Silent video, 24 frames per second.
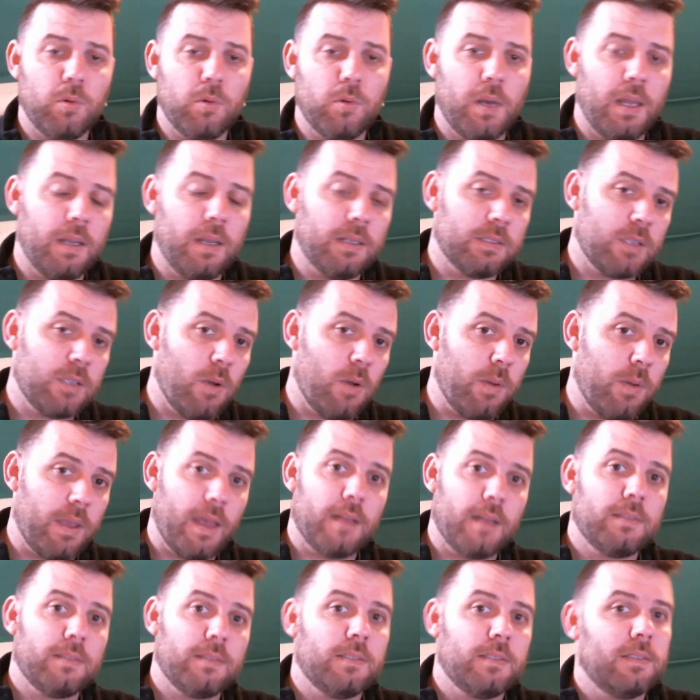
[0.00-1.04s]
and it's going
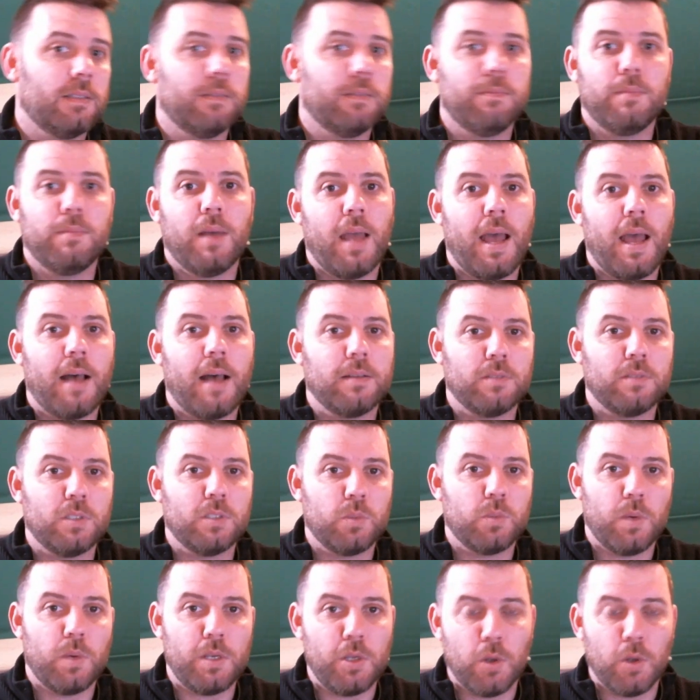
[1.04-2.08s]
out to
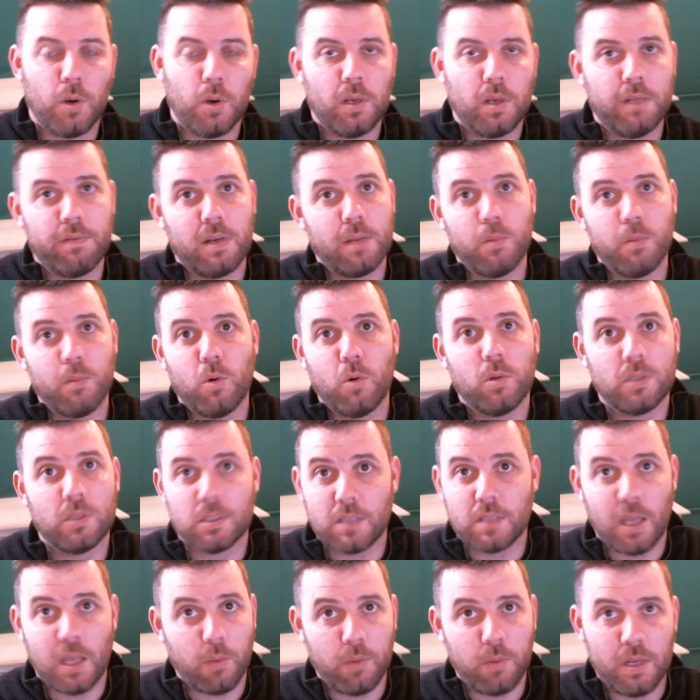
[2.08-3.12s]
houses where you don't live anymore,
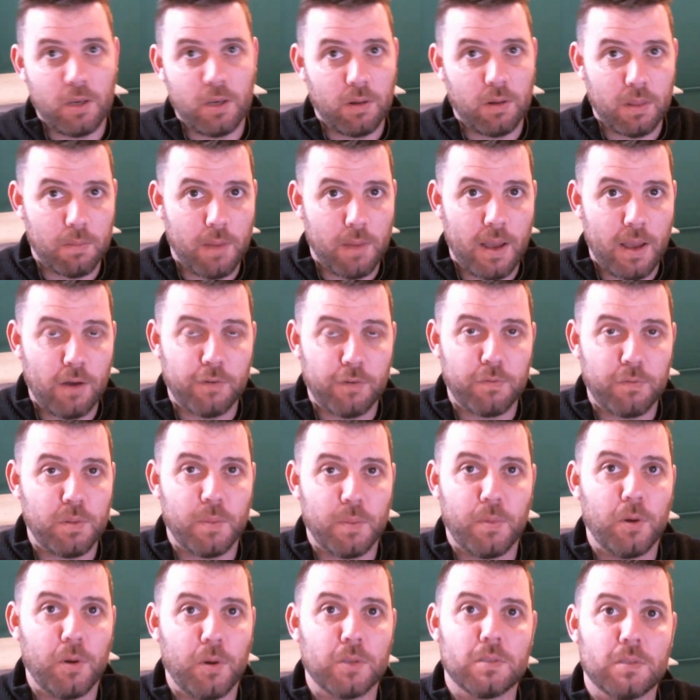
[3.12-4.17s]
just like when you got the mail from the
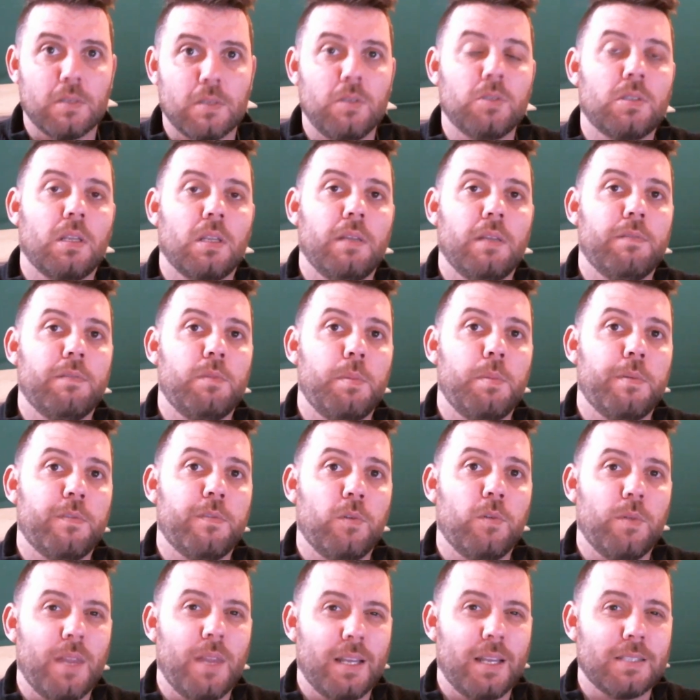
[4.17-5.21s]
person that used to live to
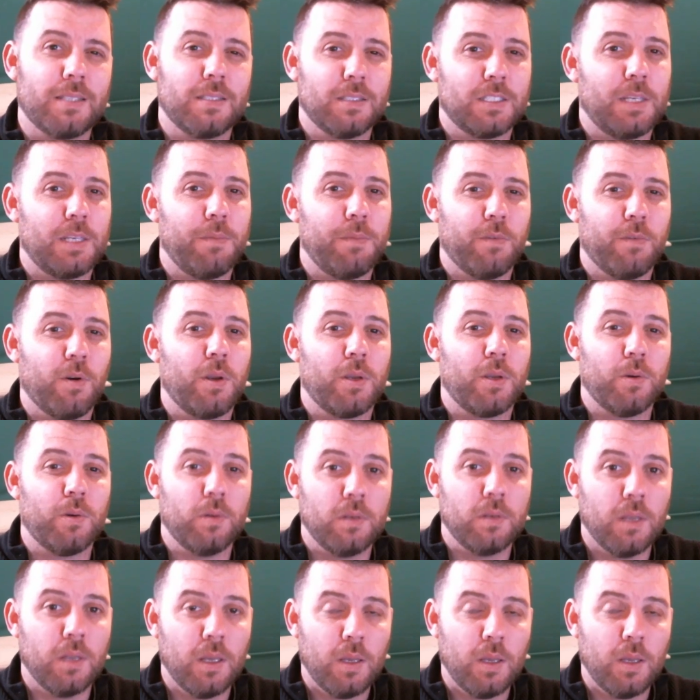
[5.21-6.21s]
before. That doesn't seem very good.